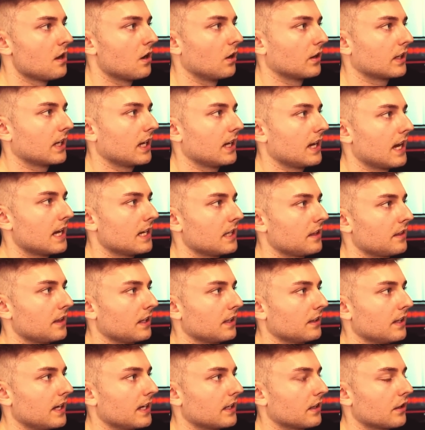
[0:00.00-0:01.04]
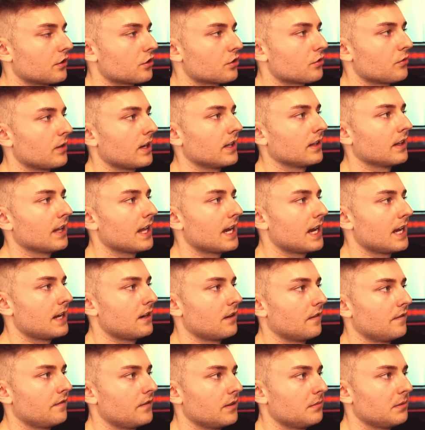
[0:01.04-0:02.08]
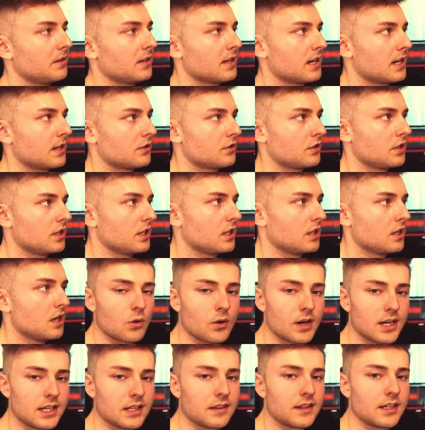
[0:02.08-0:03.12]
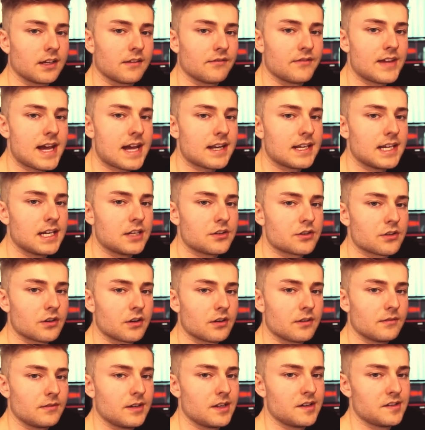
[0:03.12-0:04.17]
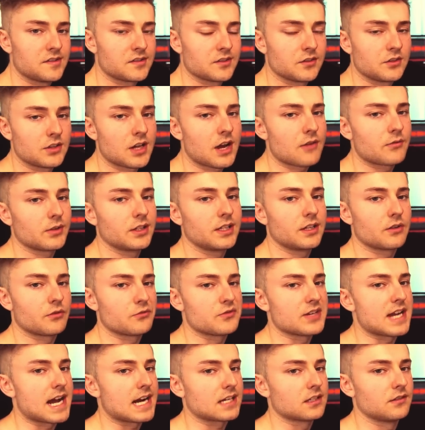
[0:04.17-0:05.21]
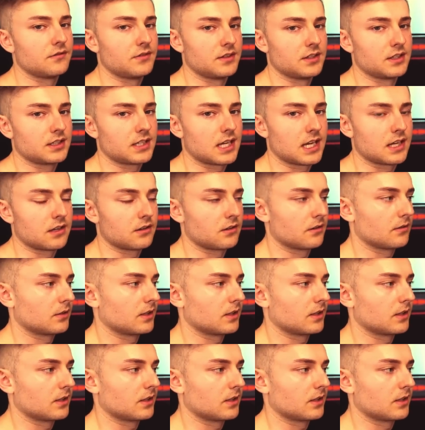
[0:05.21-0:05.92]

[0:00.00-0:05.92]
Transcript: Okay, anything like a trend line, a Fibonacci, or anything of that nature is not really a reactive indicator.